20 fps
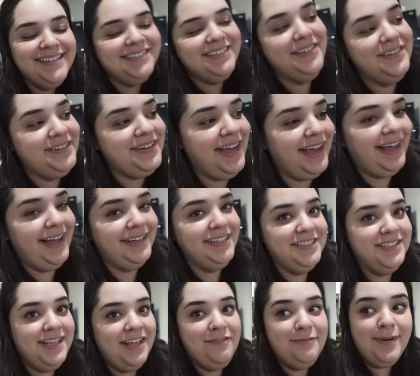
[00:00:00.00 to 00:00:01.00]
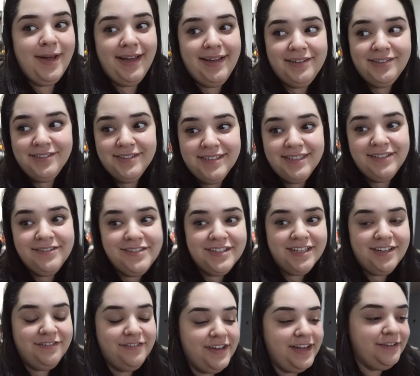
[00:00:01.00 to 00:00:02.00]
So yeah, I just have piles of
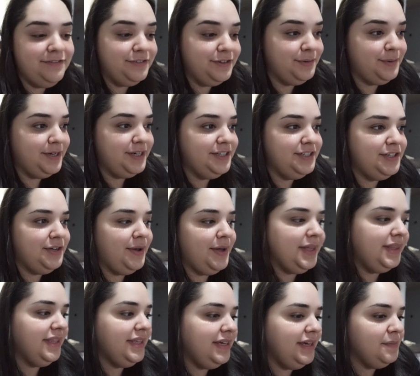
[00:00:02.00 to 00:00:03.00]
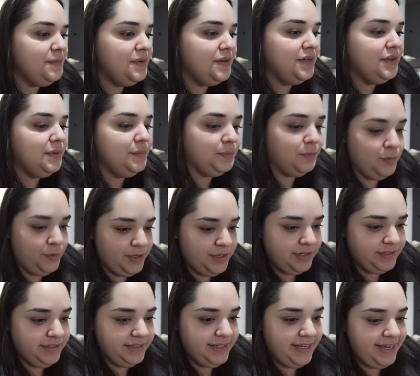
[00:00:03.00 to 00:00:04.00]
stuff everywhere. So I think I'm gonna work
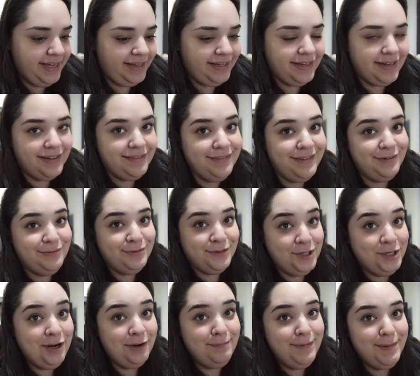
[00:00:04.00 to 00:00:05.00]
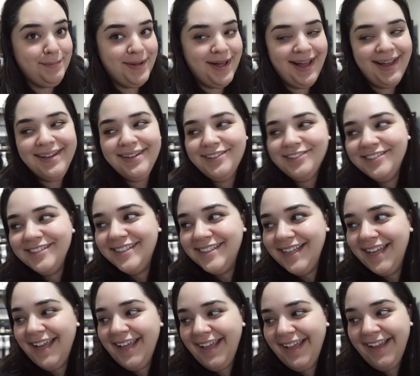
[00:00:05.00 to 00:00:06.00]
on the cake and then work on my piles
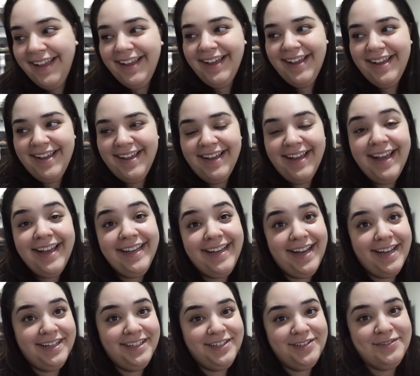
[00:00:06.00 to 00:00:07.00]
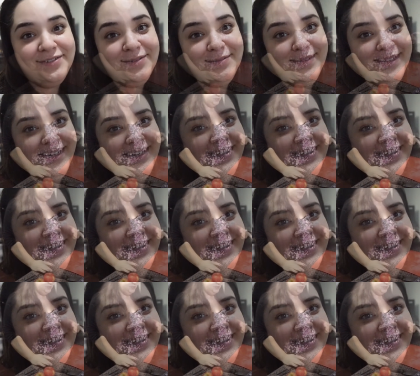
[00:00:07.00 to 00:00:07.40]
and kind of go from there.